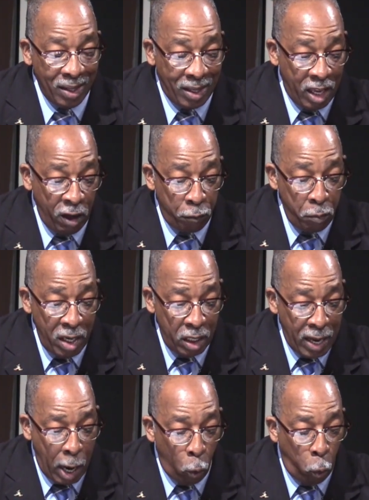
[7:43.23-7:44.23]
Give me
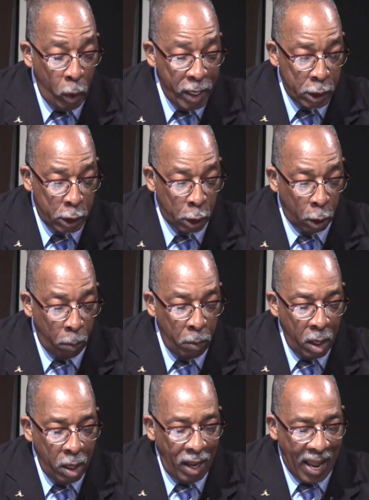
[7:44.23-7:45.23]
now wisdom
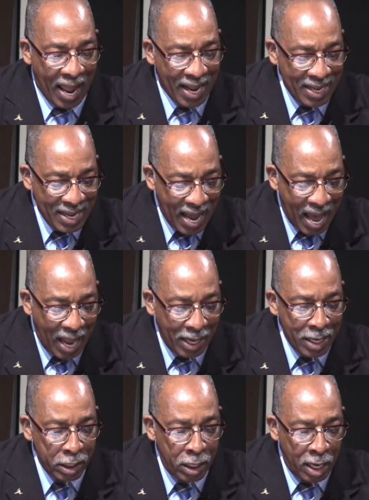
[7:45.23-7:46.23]
and
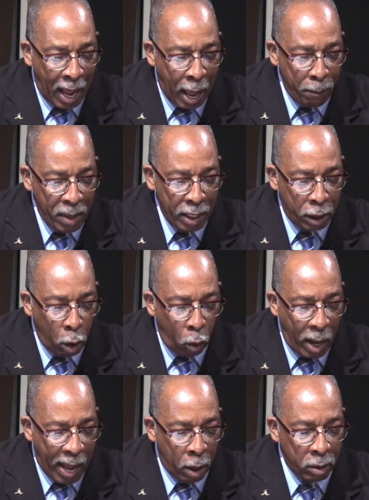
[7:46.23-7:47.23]
knowledge that I may
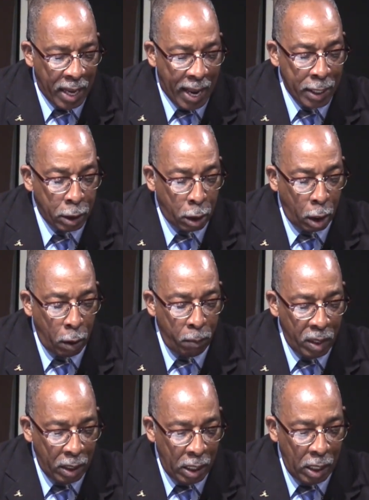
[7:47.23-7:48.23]
go out and
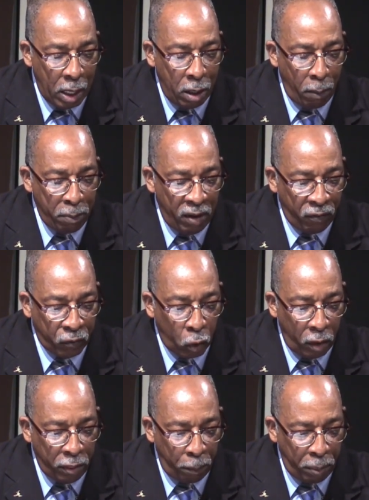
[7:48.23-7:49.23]
come in
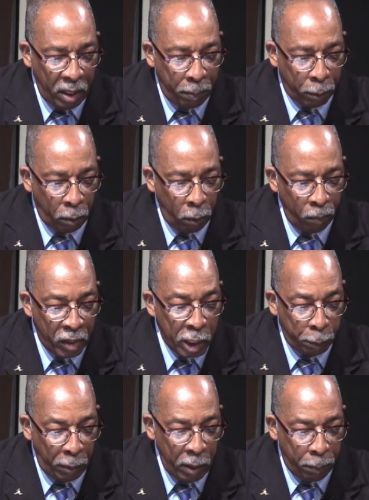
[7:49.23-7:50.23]
before the people,
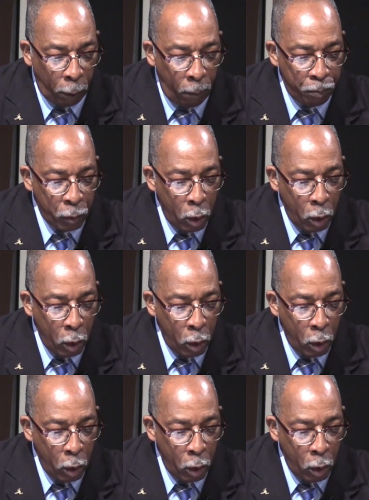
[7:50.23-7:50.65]
this people.